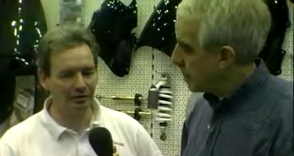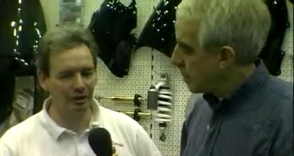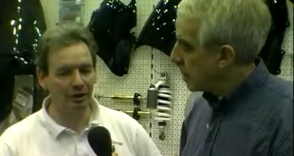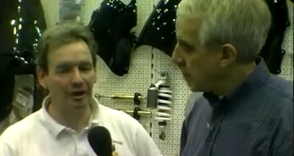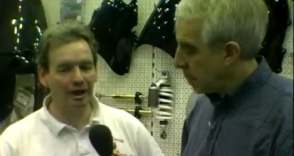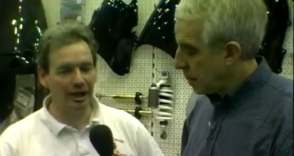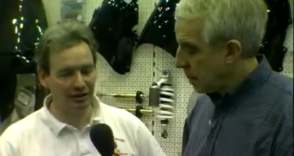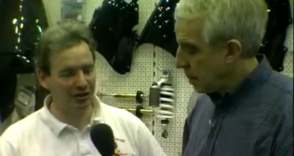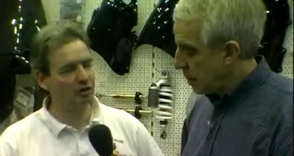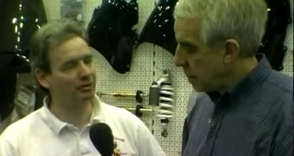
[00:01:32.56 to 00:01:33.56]
Speaker 1: for.
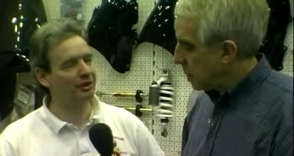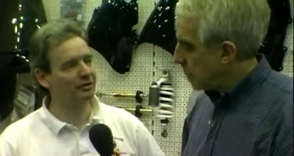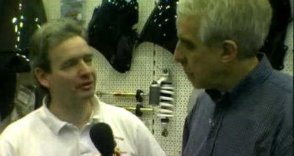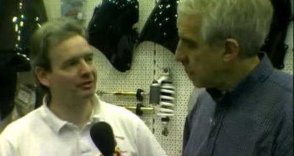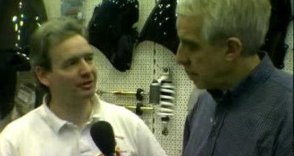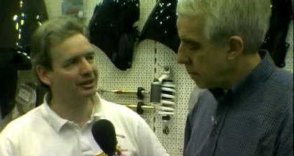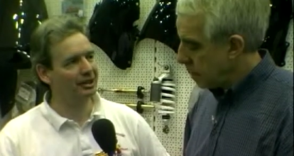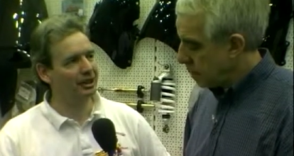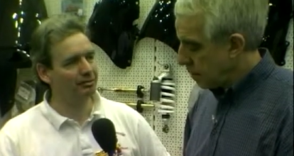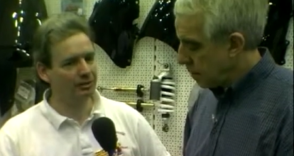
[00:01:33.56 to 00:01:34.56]
It's expensive
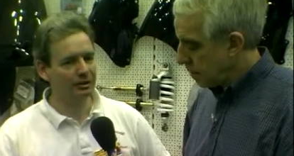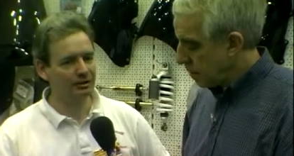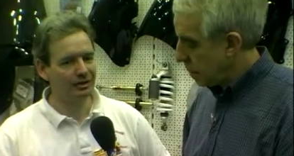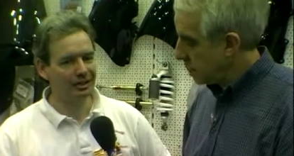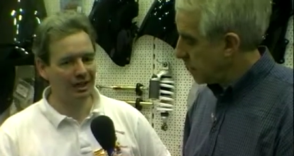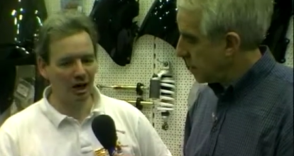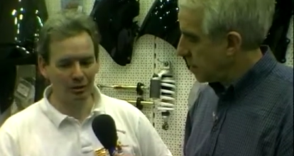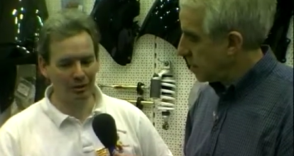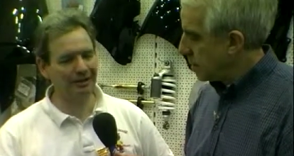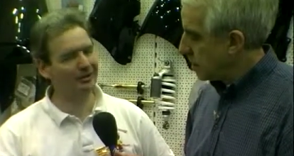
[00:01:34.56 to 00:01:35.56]
but uh, I
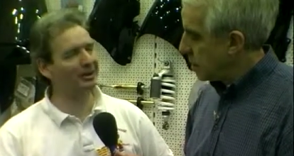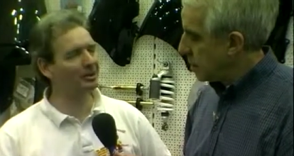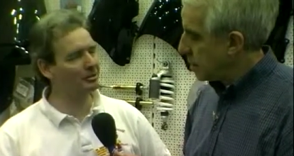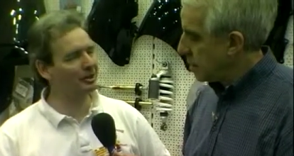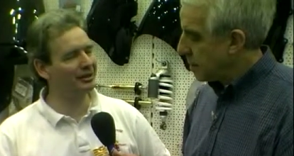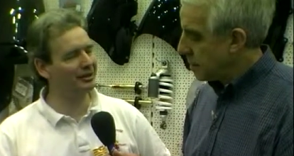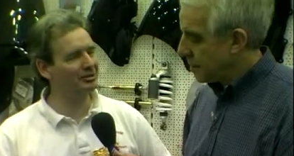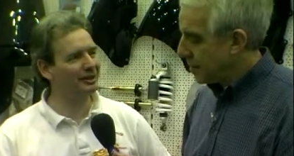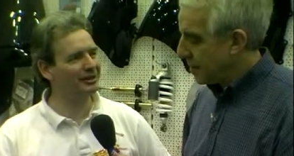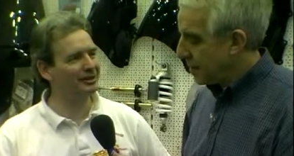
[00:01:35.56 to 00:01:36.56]
would like to think that mine is
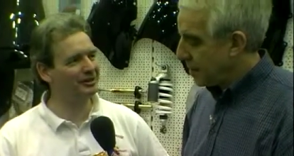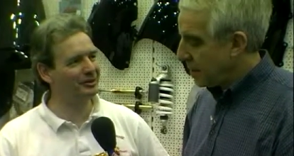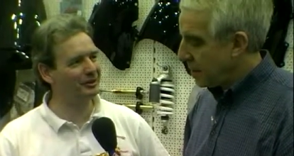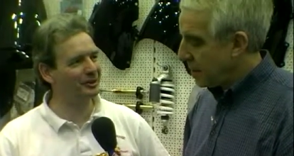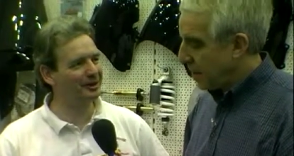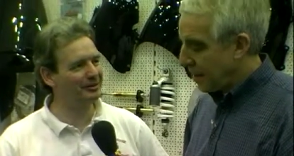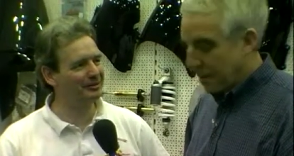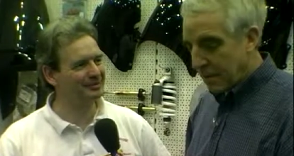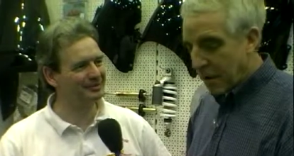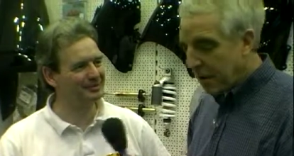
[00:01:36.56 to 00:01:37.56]
competitive as well. Yeah.
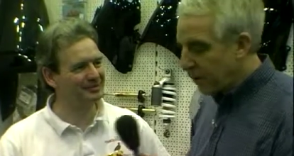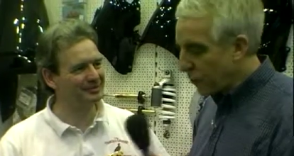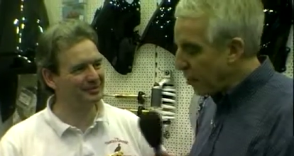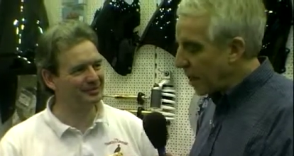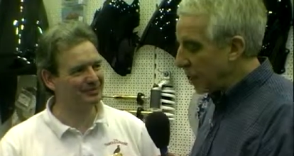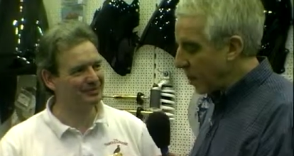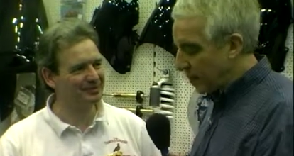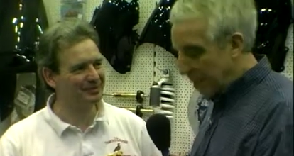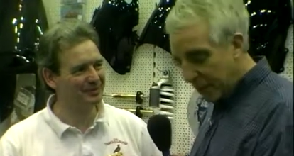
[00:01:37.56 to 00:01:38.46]
Speaker 2: And if you really want to be